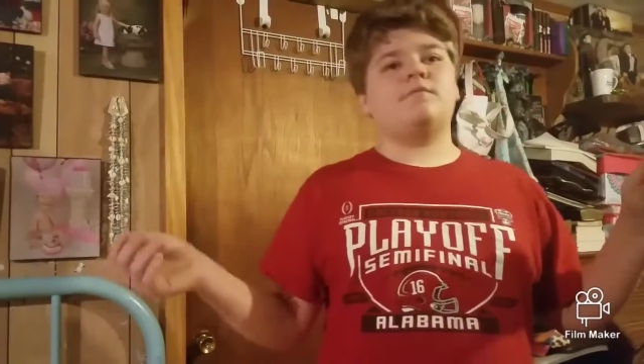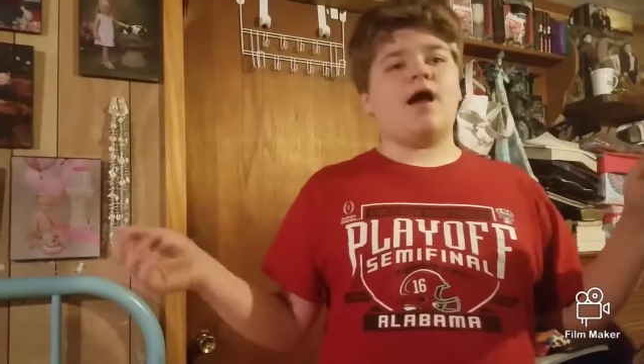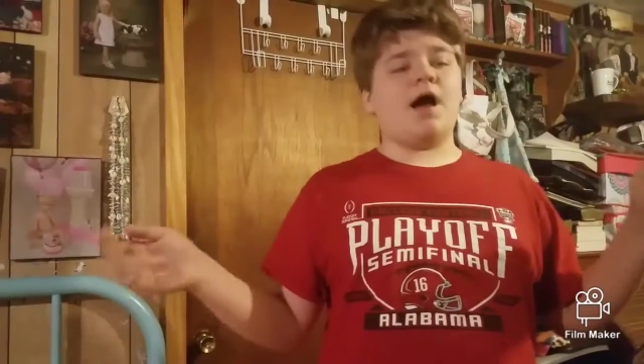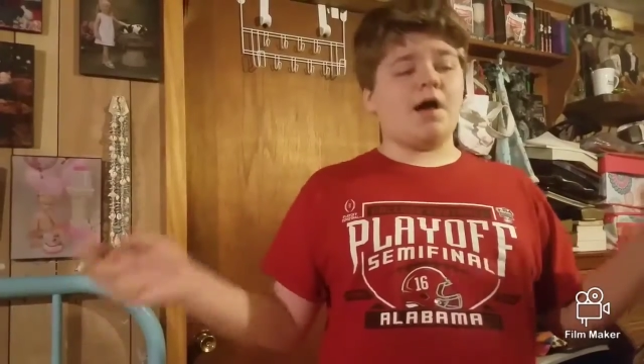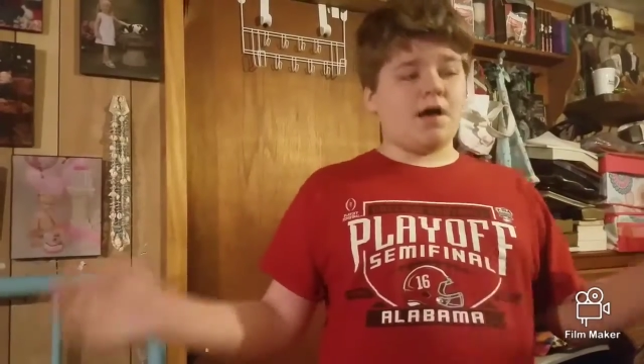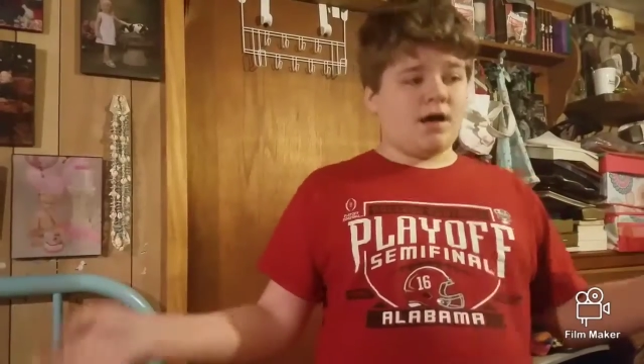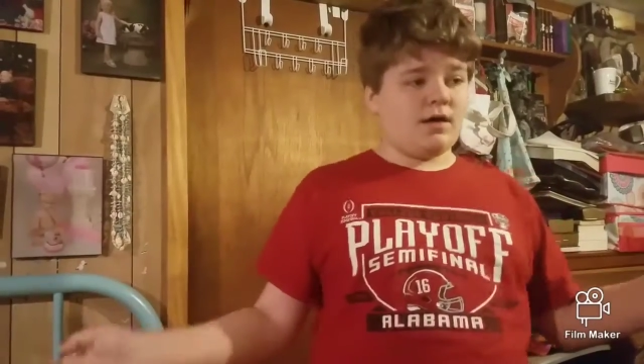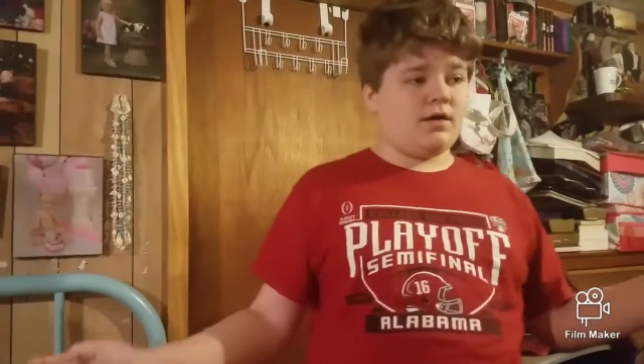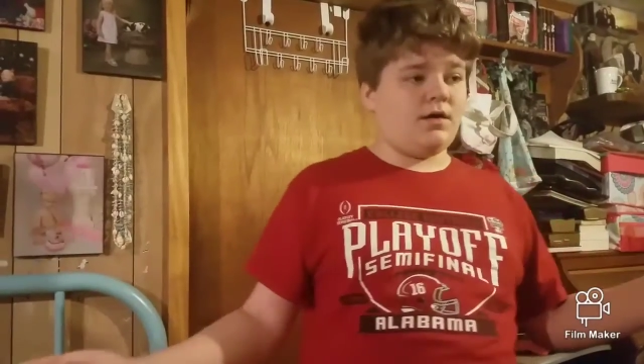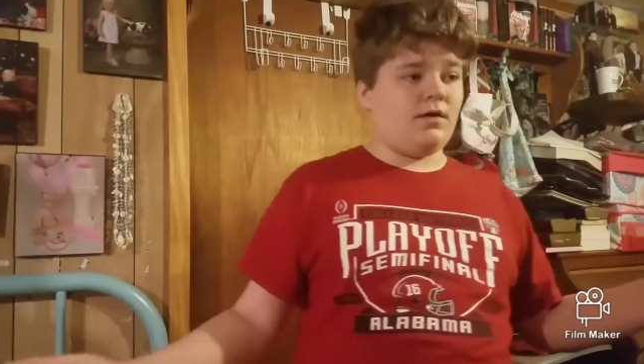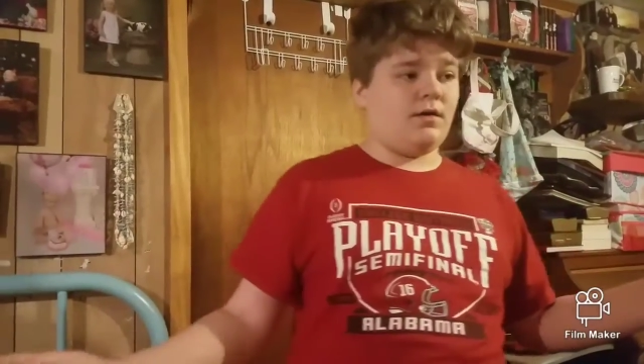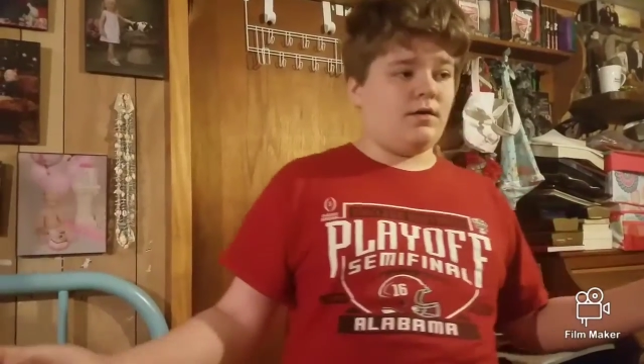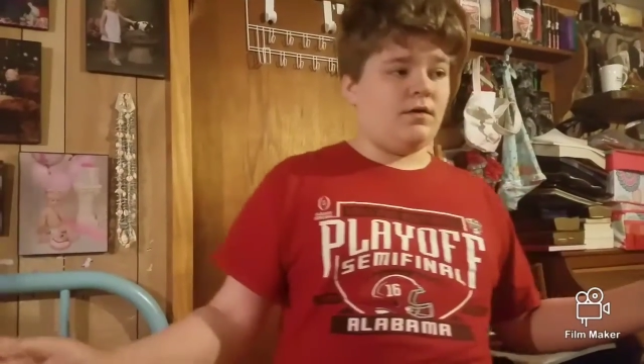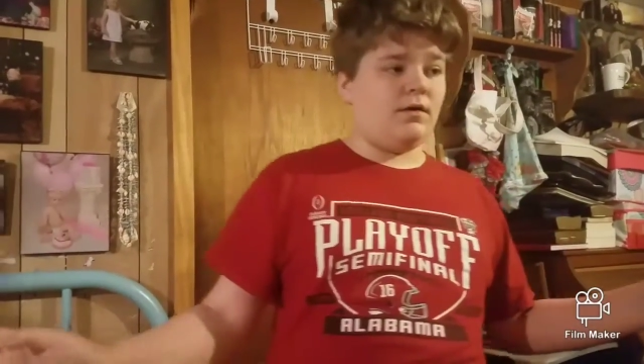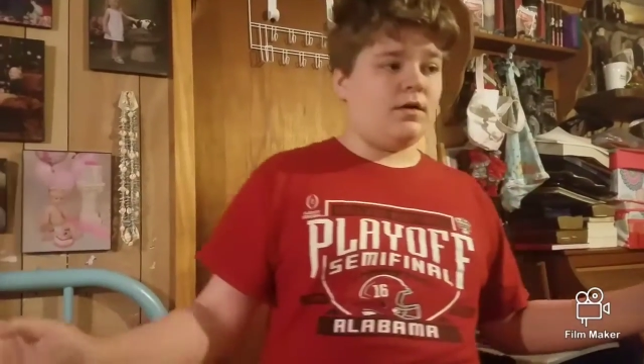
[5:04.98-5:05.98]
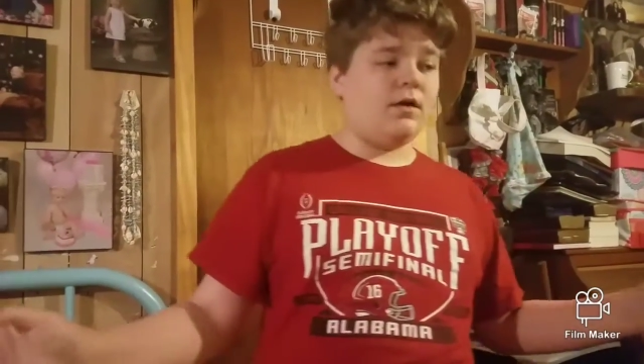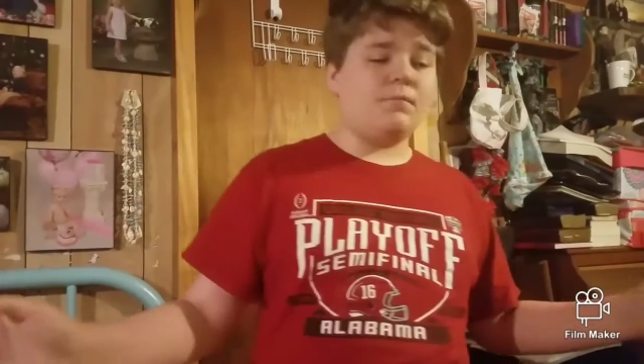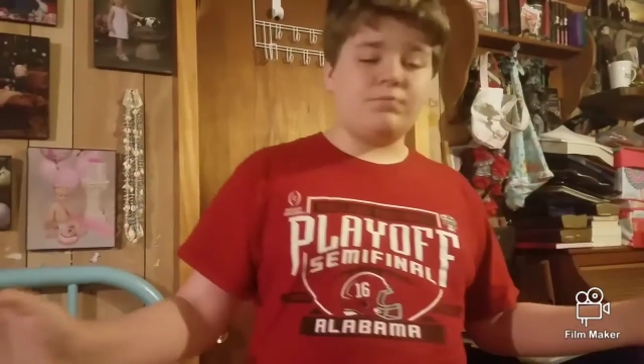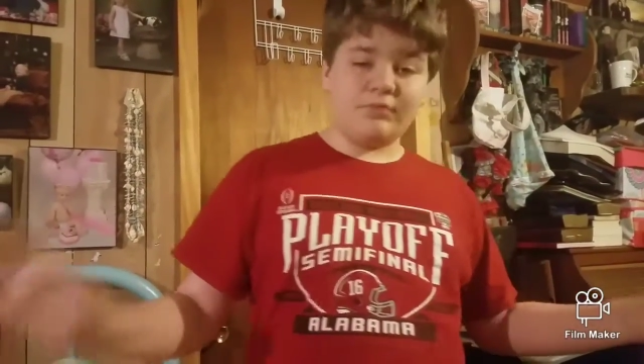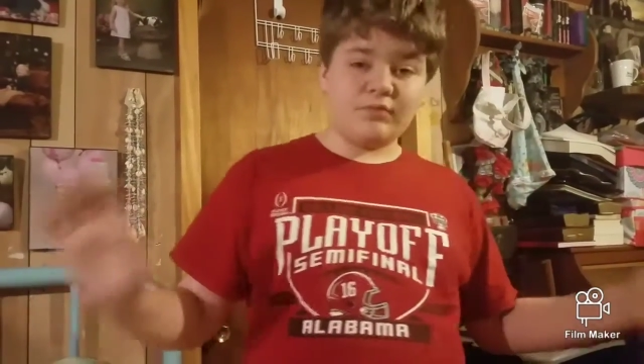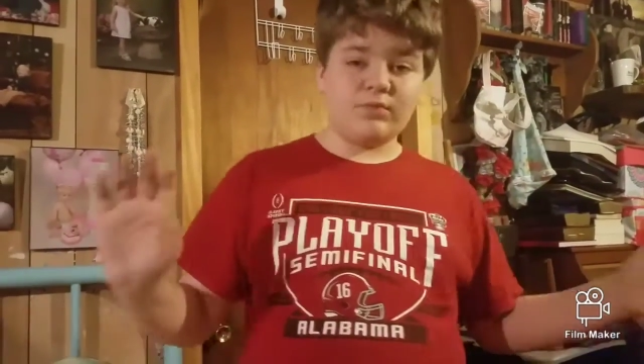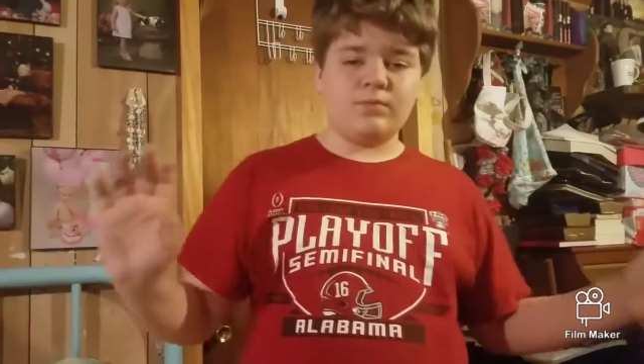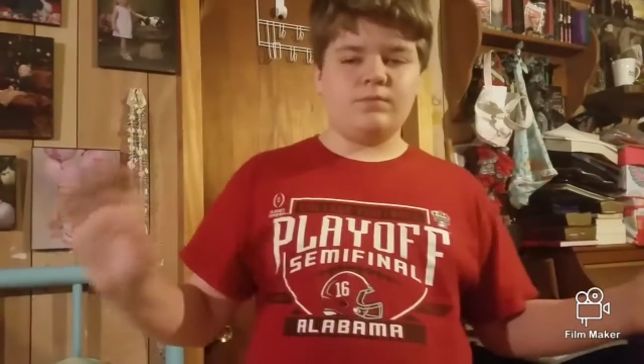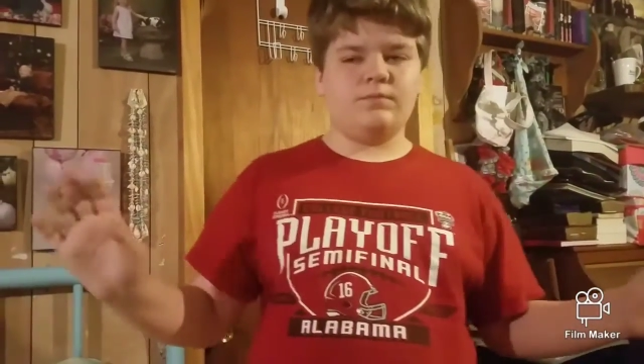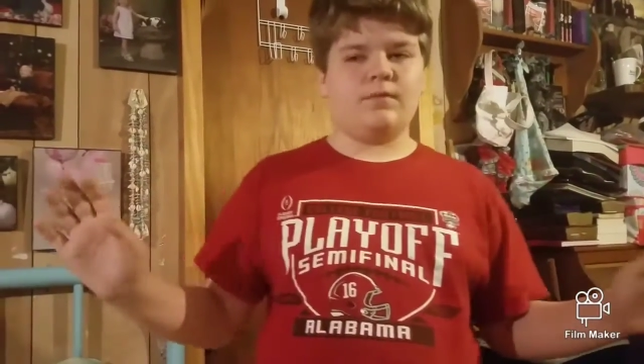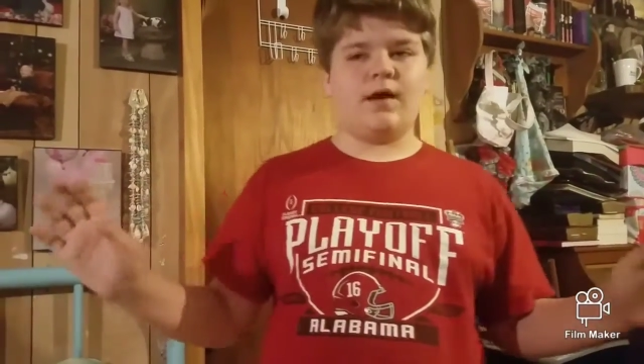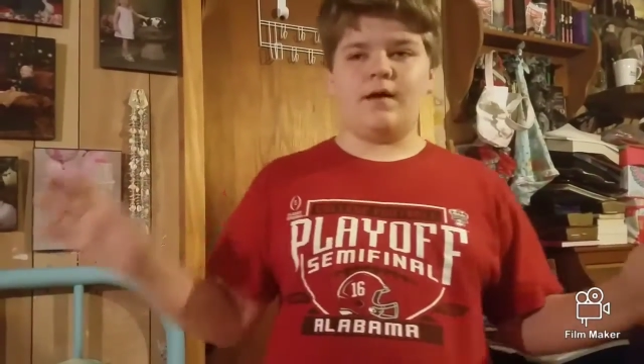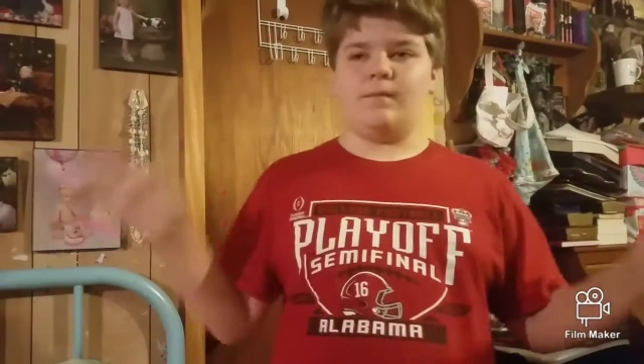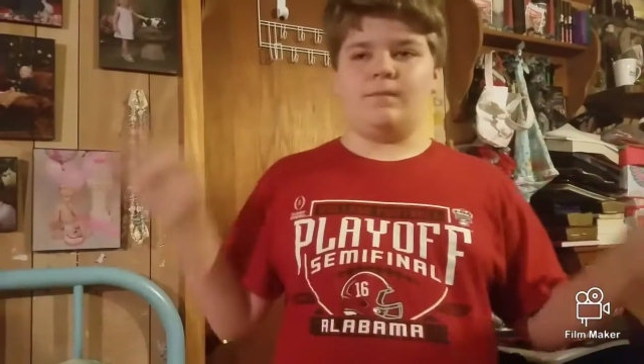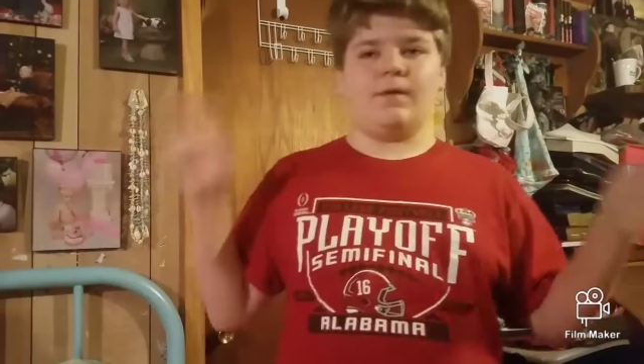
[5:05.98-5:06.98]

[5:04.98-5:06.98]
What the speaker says: I am